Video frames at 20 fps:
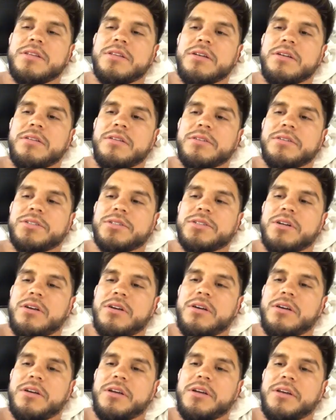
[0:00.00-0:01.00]
the flyweight
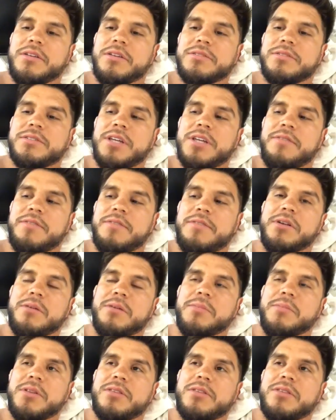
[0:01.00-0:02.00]
division and beating
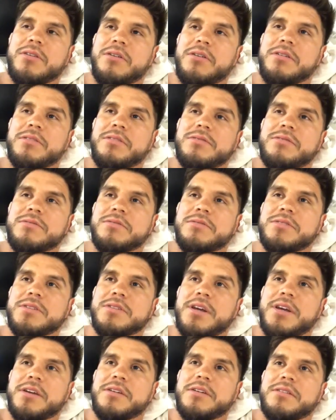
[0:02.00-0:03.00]
him in 32
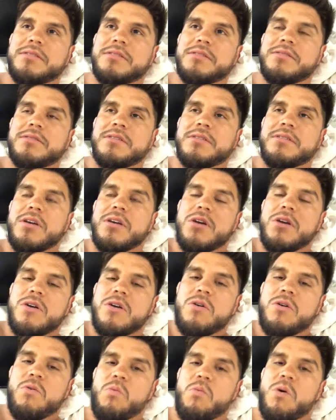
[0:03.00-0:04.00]
seconds
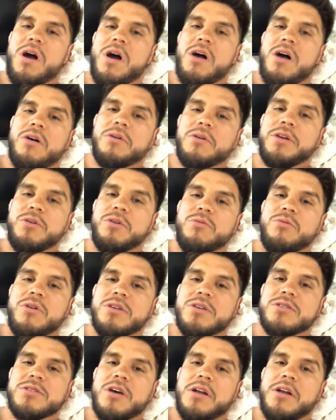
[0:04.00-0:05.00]
while he was on
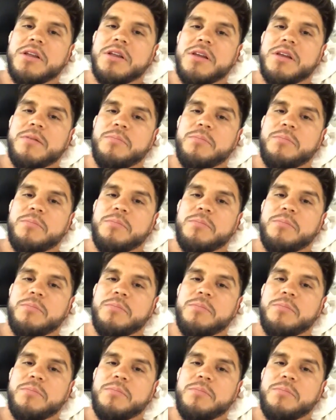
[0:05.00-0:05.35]
EPOs.